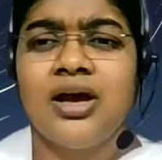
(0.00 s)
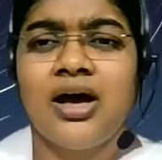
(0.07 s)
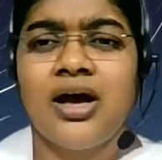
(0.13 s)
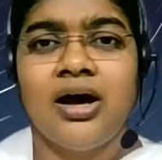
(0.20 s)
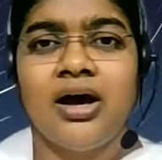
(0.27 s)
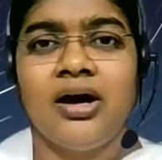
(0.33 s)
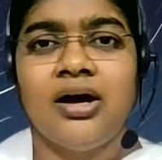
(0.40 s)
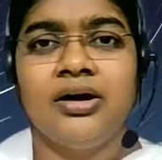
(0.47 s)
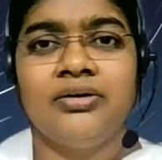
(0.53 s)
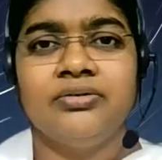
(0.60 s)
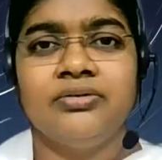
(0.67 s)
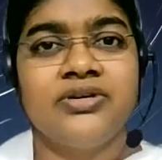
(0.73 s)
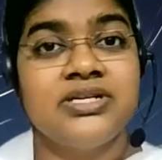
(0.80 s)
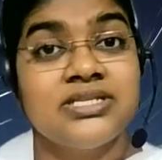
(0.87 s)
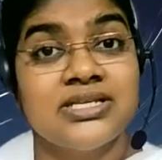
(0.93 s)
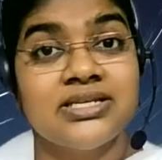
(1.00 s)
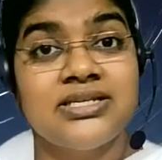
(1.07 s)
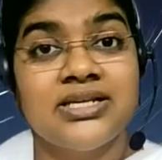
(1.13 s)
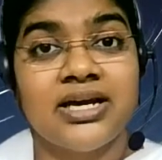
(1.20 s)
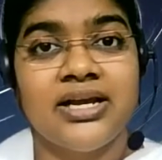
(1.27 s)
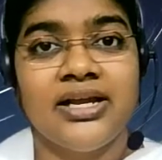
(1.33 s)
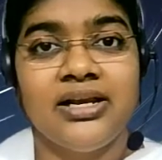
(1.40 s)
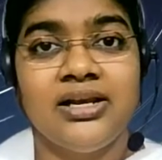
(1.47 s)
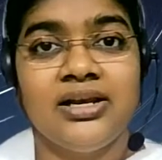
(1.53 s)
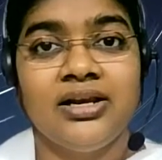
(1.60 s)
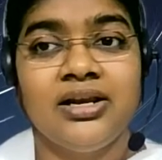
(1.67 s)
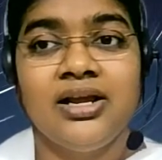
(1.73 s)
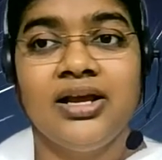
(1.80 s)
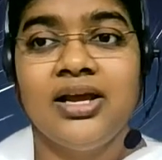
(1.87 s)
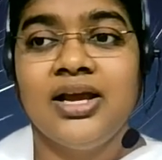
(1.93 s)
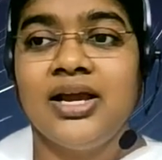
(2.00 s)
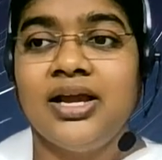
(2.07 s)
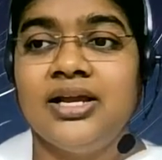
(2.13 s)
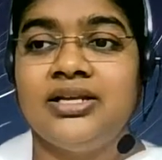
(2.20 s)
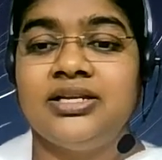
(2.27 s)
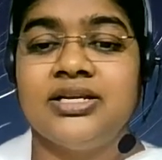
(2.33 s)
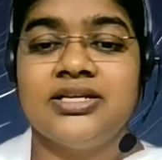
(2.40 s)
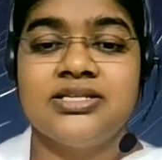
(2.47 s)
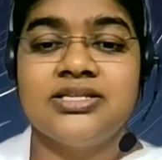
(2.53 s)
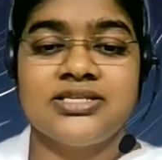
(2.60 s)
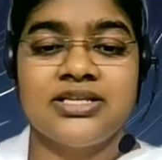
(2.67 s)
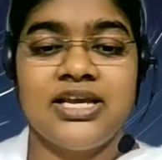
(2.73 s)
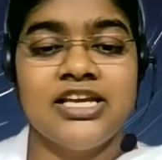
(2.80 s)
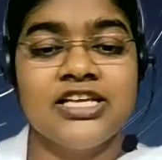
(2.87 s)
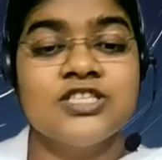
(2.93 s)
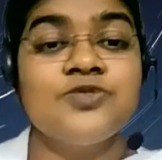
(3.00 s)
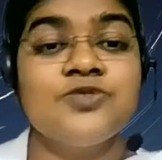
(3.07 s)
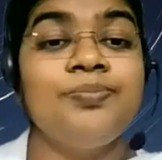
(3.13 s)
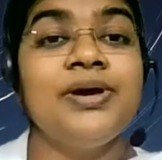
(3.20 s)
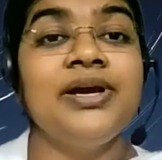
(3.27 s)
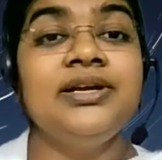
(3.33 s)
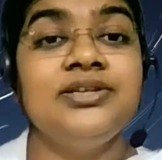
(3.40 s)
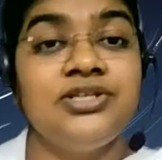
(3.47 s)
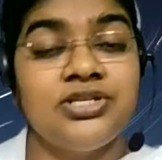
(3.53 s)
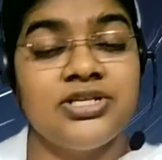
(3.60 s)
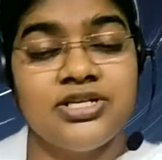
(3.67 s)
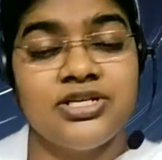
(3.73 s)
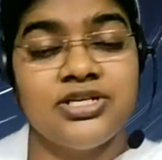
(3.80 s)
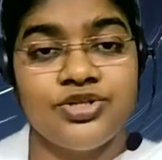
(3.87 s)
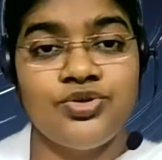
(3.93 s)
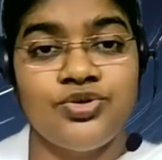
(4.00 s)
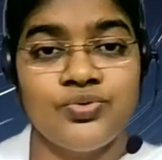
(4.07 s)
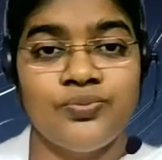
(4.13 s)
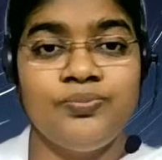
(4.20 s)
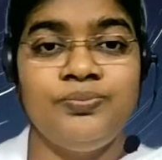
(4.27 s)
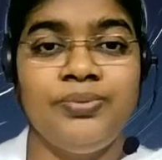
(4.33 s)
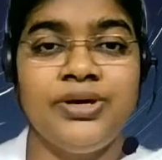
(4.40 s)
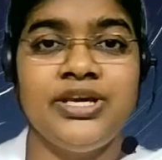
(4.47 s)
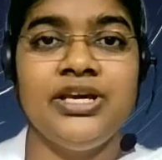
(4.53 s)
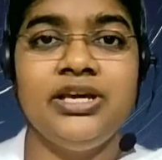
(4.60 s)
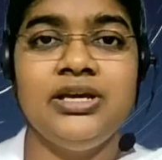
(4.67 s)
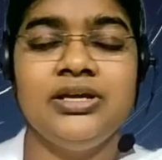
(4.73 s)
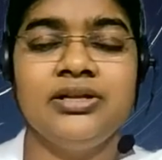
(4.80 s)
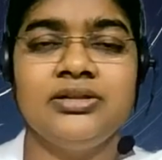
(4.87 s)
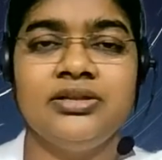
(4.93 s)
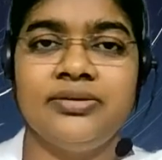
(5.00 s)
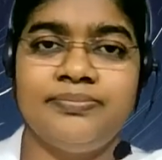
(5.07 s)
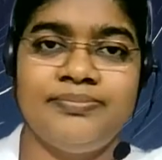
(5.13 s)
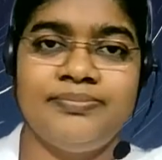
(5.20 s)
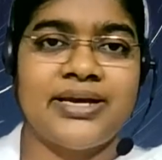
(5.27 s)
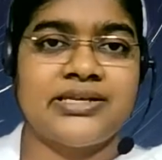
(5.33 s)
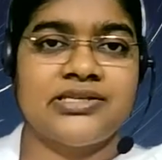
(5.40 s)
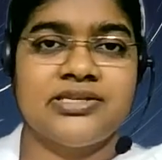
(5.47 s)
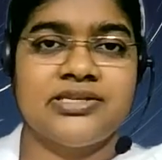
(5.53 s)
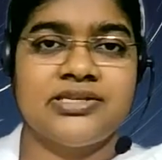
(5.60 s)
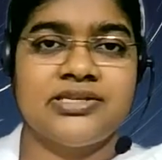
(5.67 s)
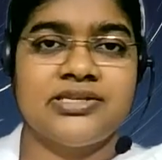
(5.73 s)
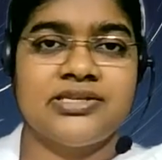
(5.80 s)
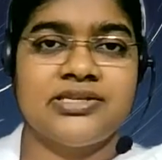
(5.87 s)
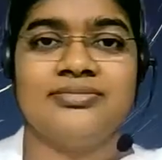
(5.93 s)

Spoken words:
versatile. It is expected to be the best.